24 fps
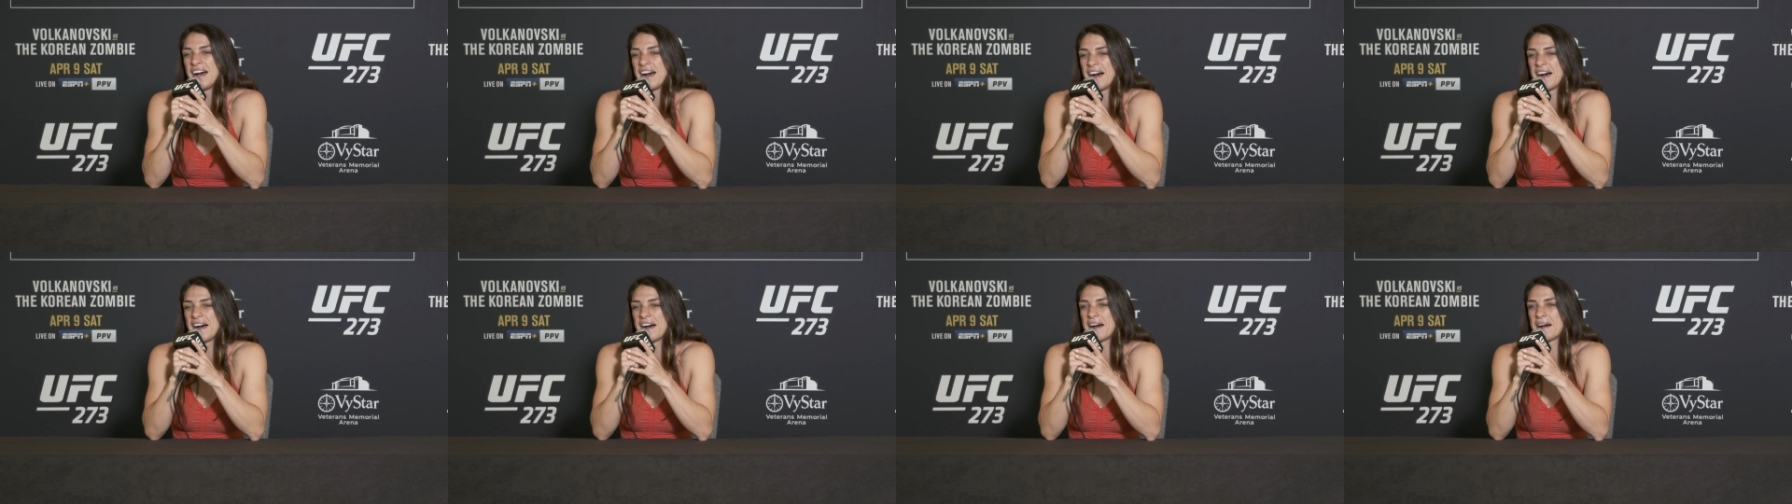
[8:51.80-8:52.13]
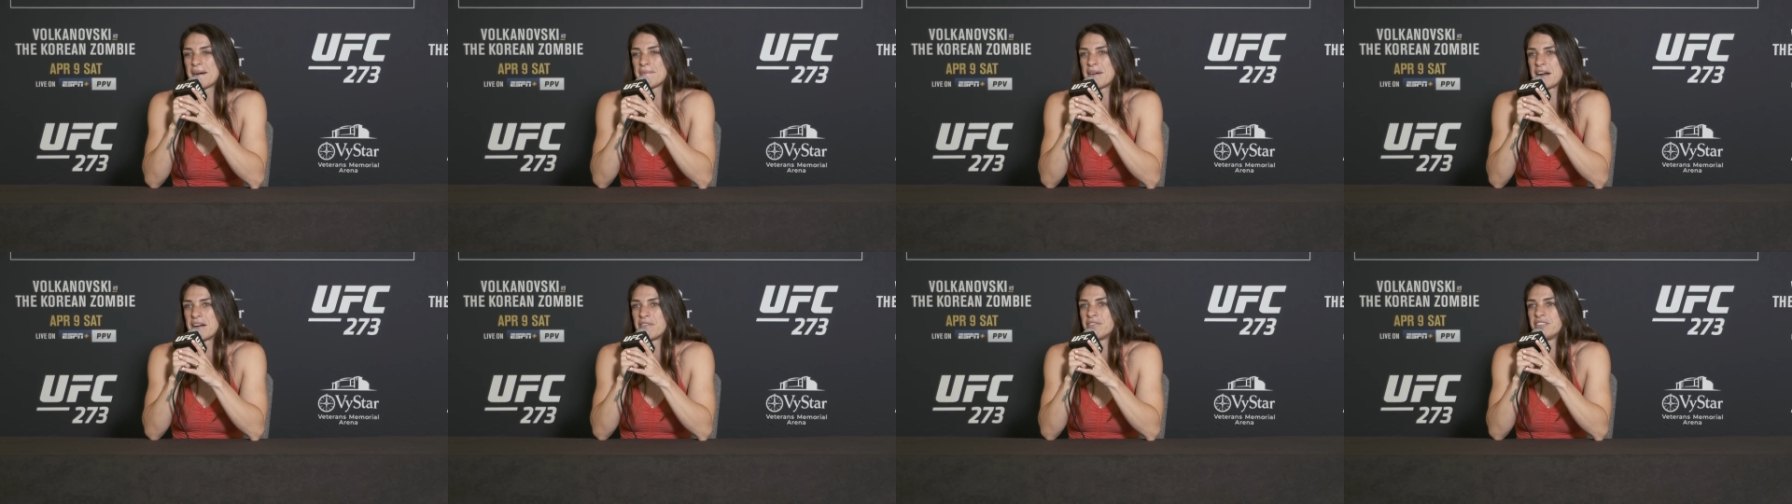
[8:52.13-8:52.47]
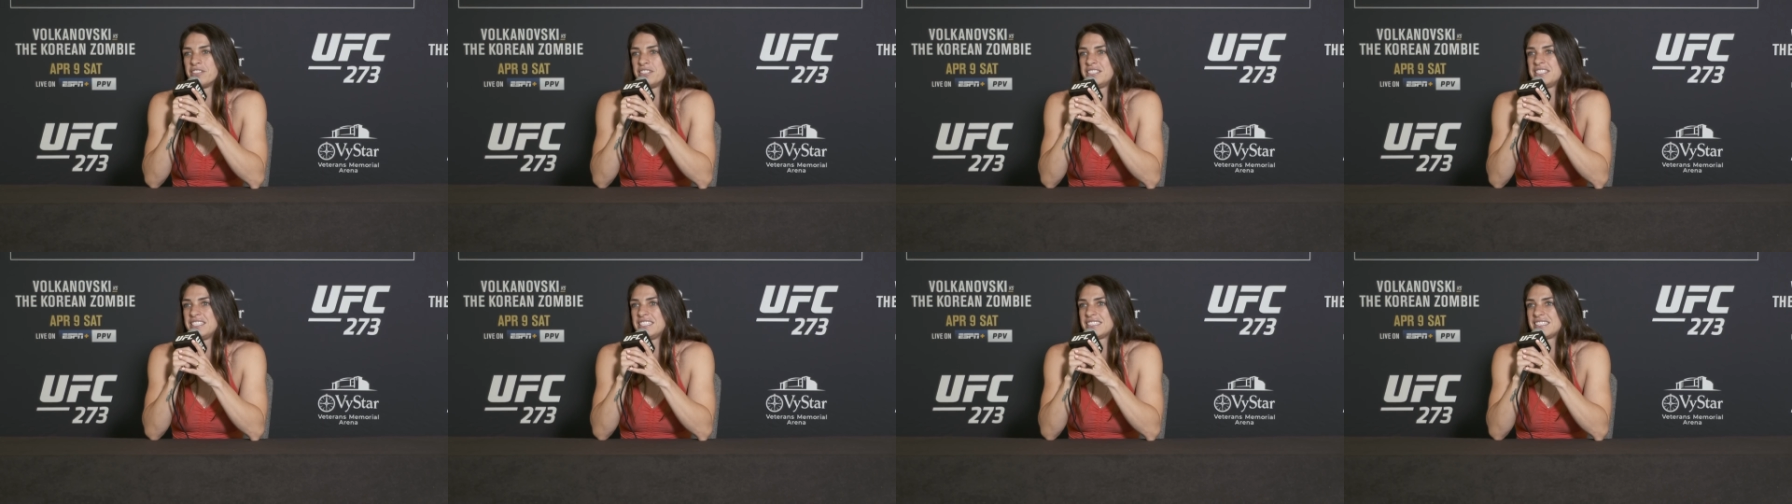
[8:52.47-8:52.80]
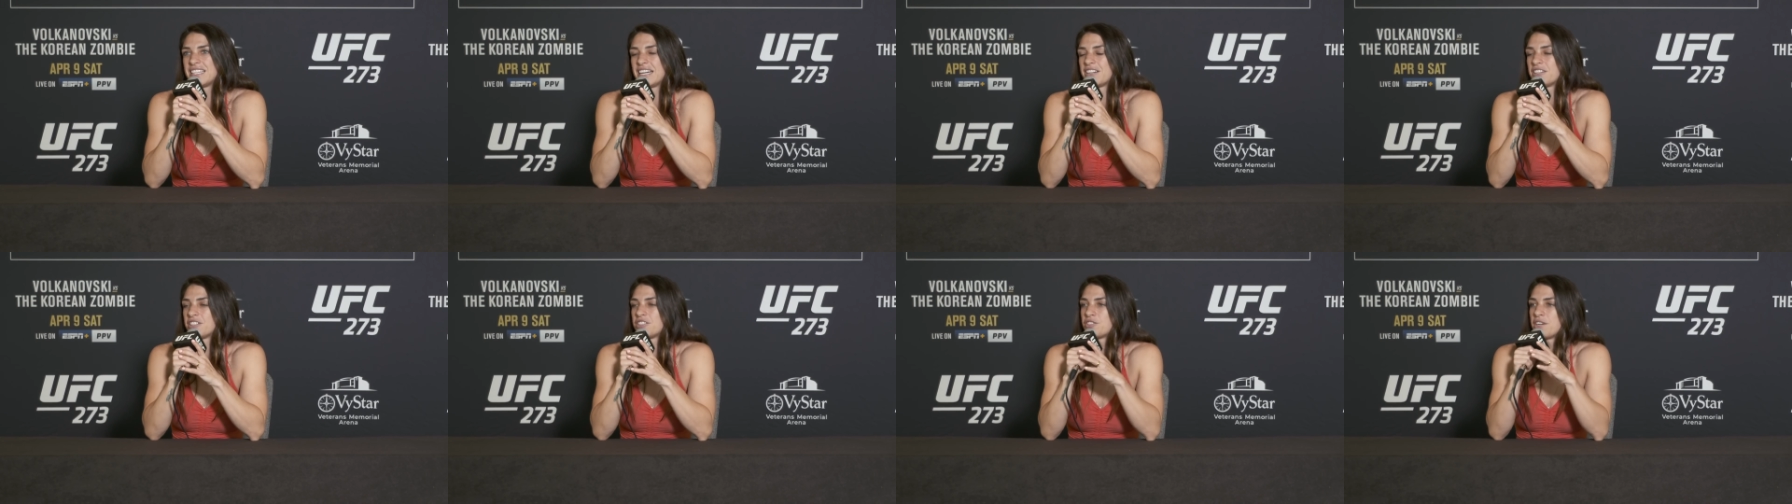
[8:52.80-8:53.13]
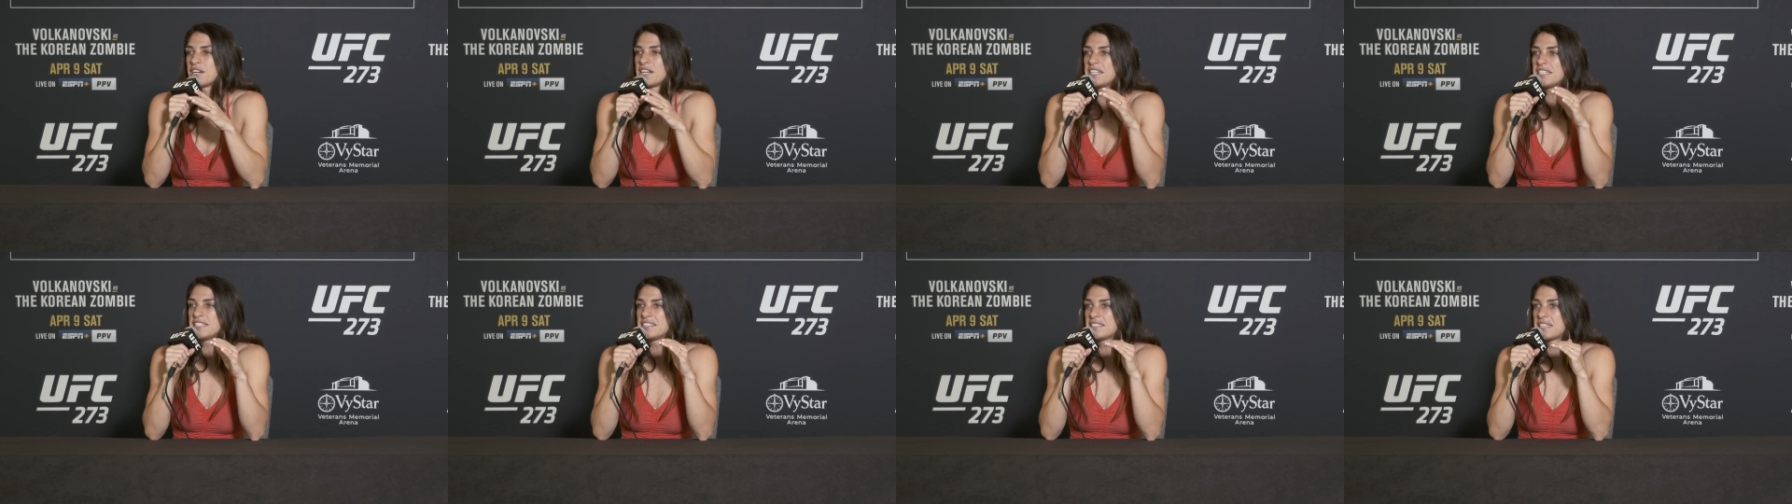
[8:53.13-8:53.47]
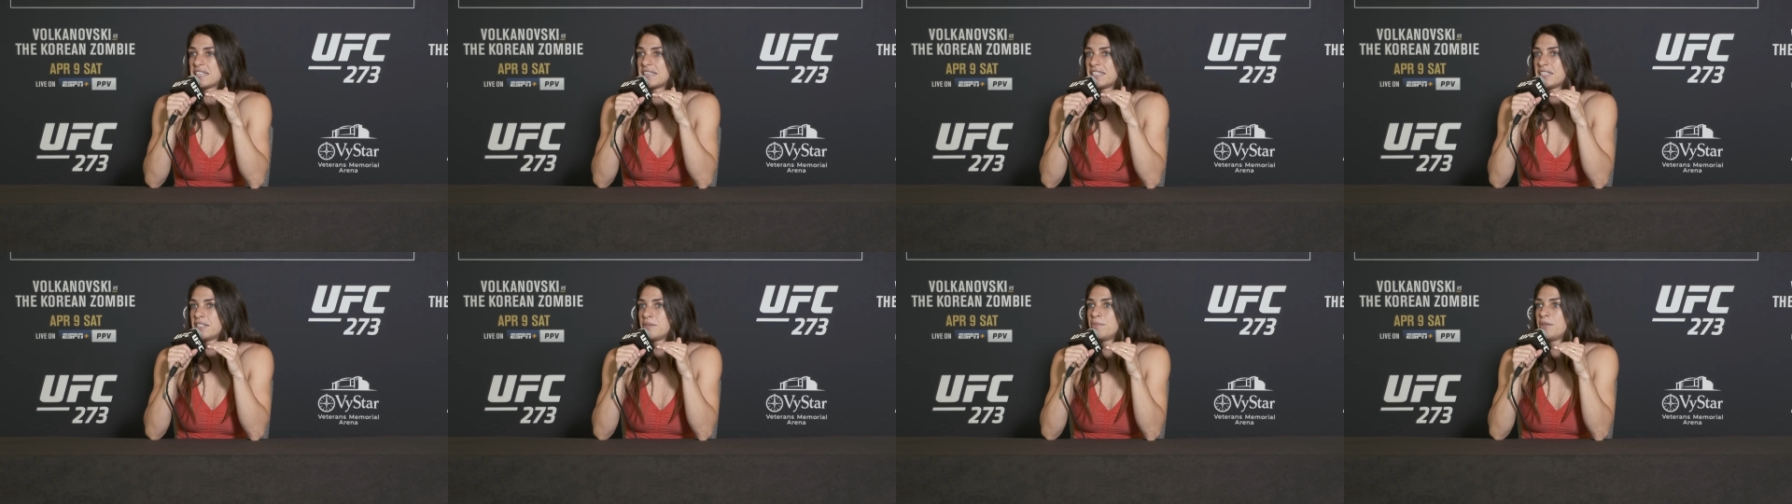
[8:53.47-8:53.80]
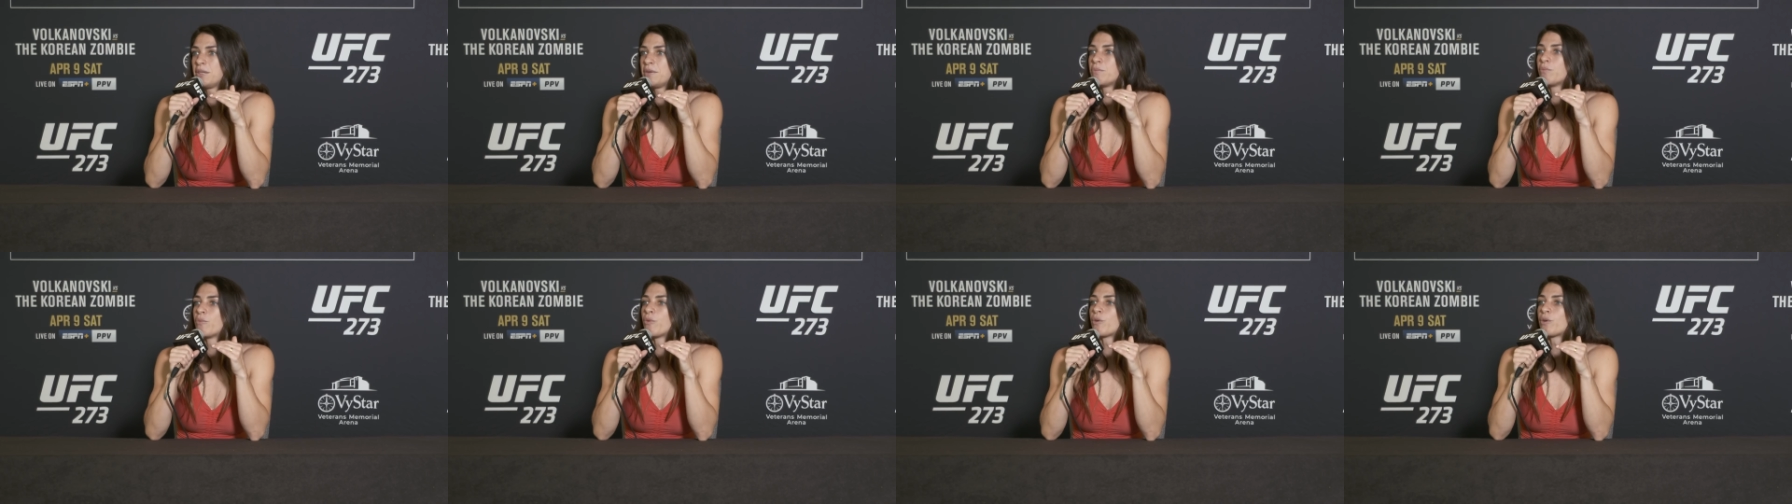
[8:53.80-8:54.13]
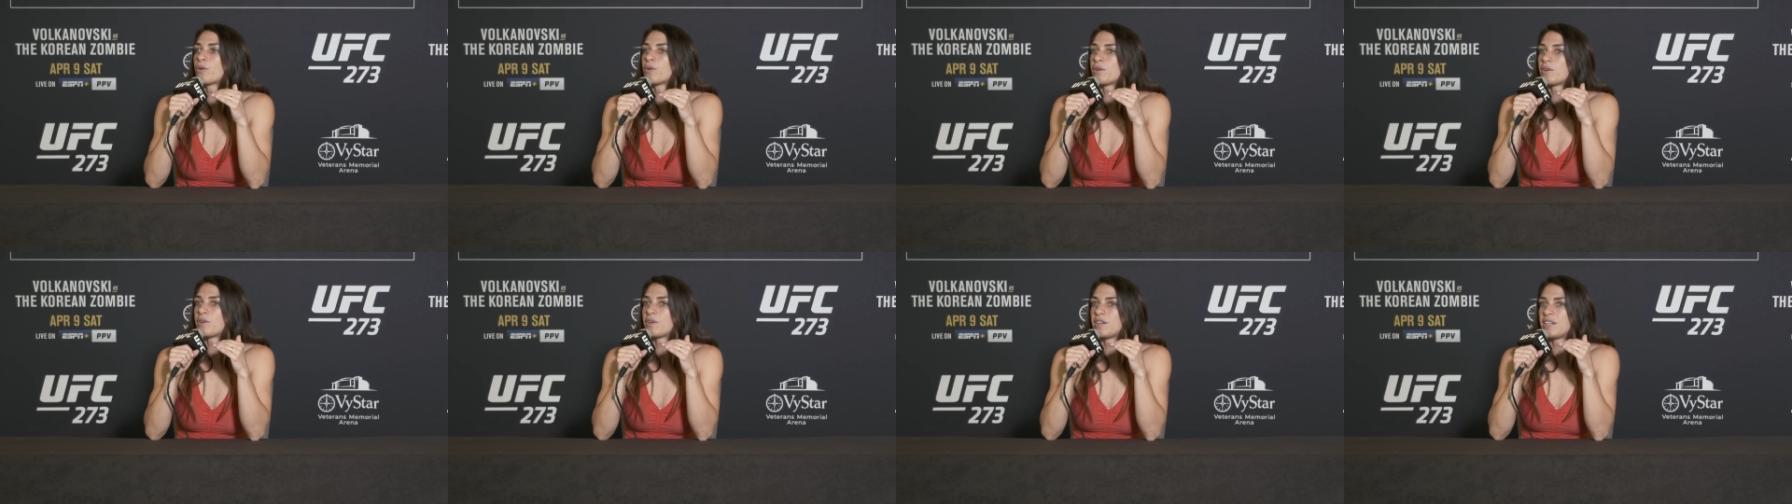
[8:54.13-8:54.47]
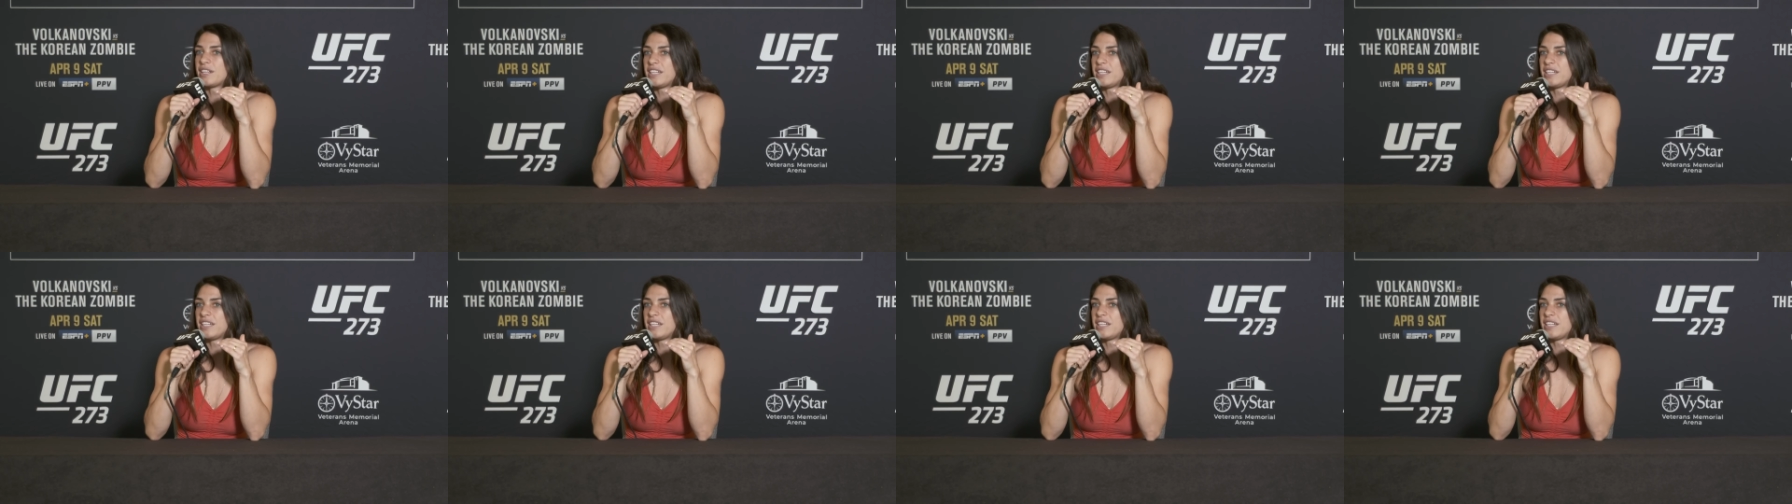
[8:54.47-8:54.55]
um, I really think that her striking is a little bit more